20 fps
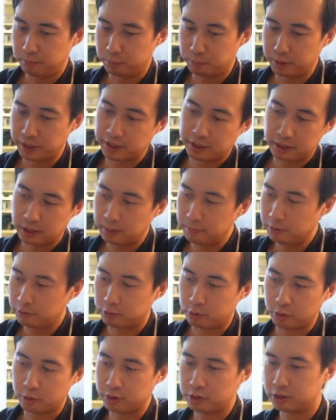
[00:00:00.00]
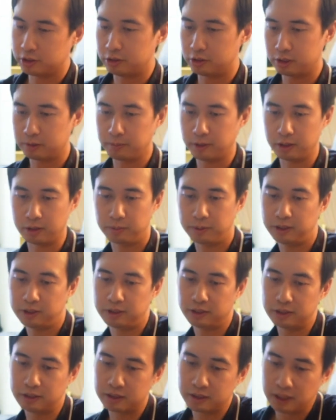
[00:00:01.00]
break it up, of course, into smaller
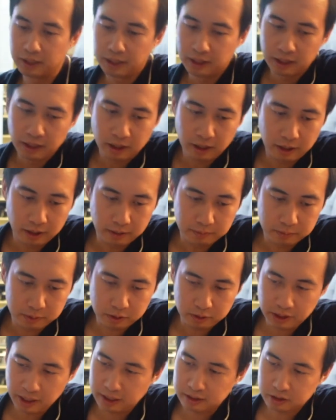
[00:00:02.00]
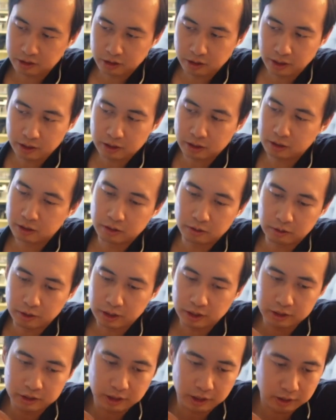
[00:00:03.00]
pieces. So yeah, there's a lot of good
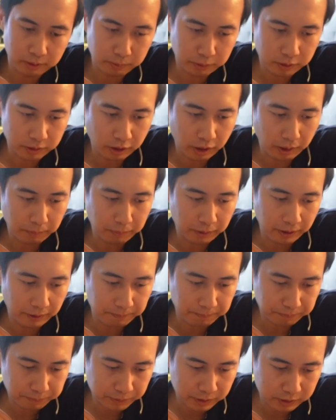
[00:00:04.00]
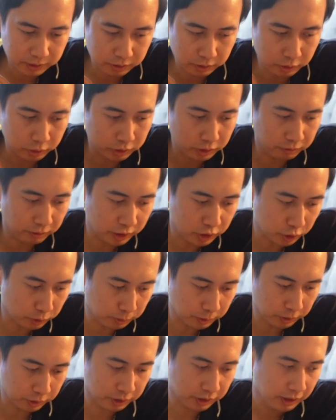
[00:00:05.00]
ingredients that you can put in a hot pot. So those are
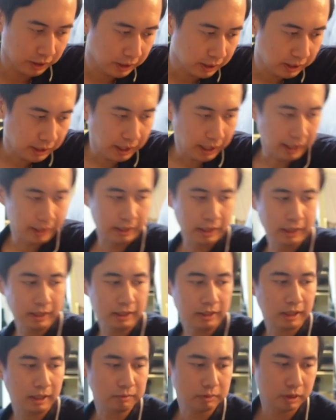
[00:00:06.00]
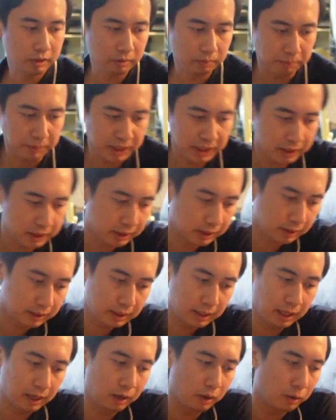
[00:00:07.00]
vegetables. And then it comes to the meat.
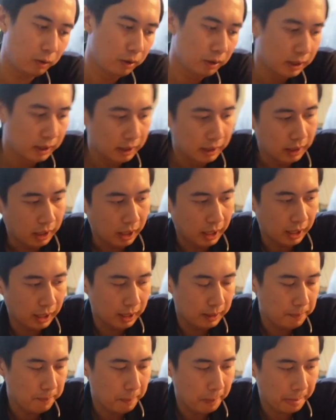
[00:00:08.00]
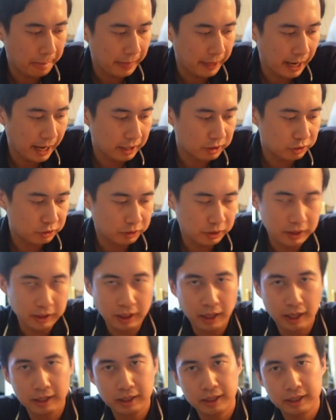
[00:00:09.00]
Now, I'm actually
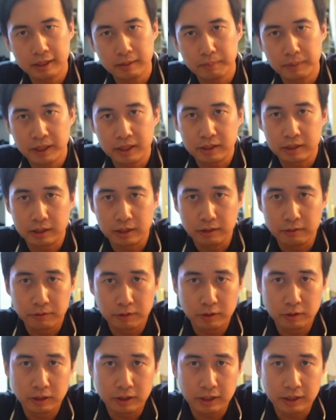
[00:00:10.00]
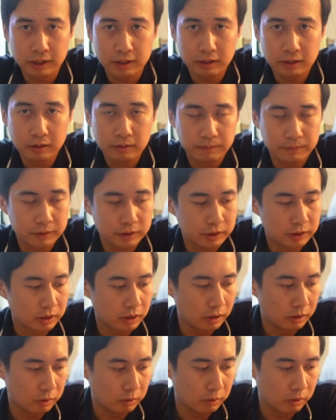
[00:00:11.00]
not like a big seafood eater.
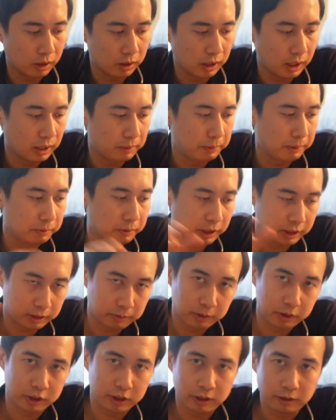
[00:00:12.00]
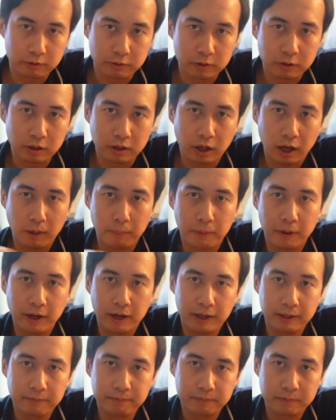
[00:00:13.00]
So a lot of people like to put seafood in a hot
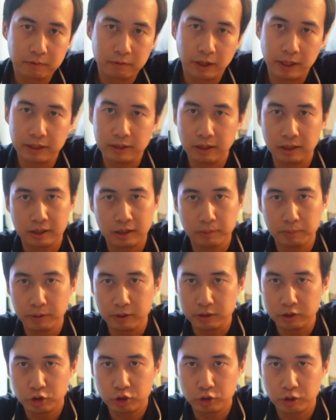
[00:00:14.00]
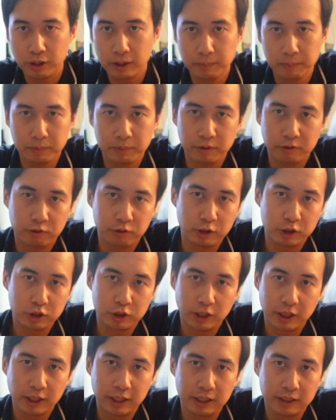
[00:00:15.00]
pot, right? Like they put shrimp, fish
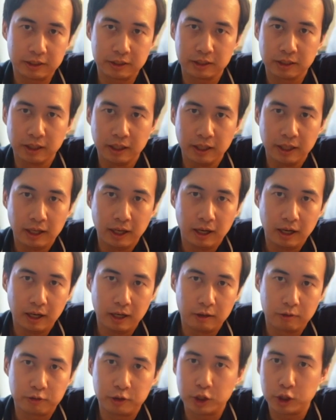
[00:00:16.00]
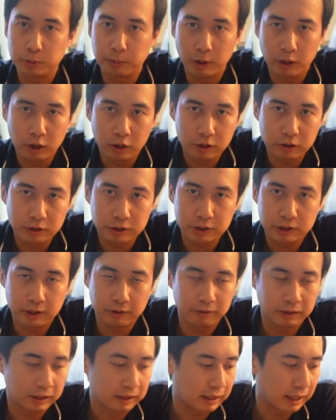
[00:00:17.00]
eggs, fish balls,
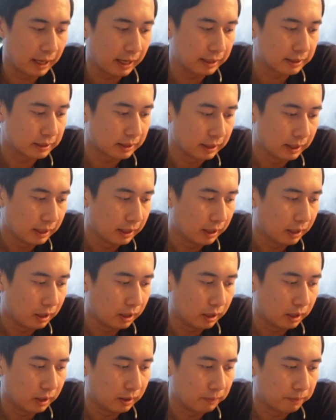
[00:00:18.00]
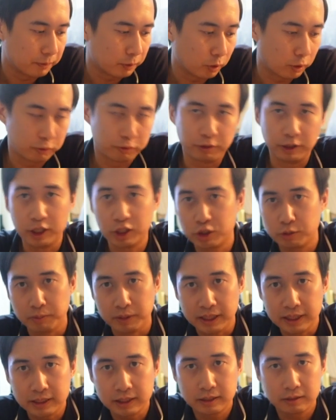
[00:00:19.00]
stuff like that, or fish
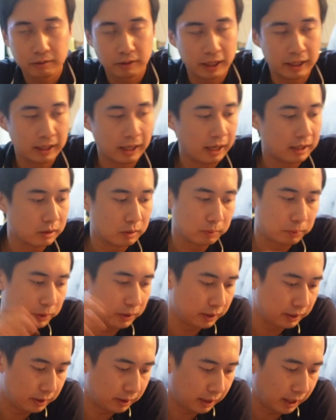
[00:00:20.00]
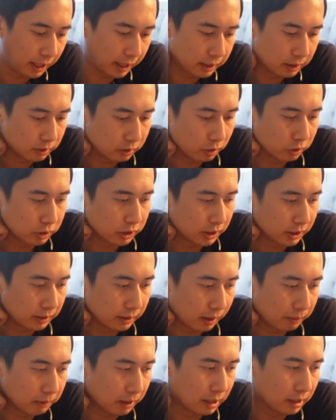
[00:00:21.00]
meat, right? I don't put any of those in.
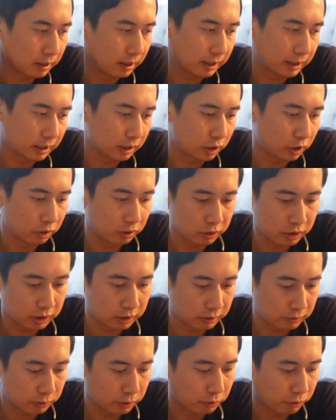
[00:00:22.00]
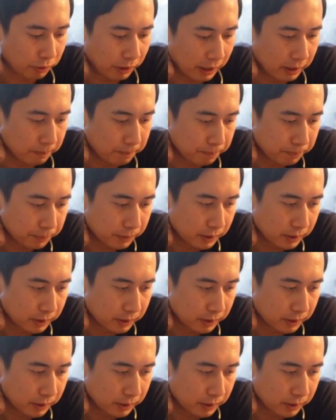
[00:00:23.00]
I'm not like a huge seafood fan.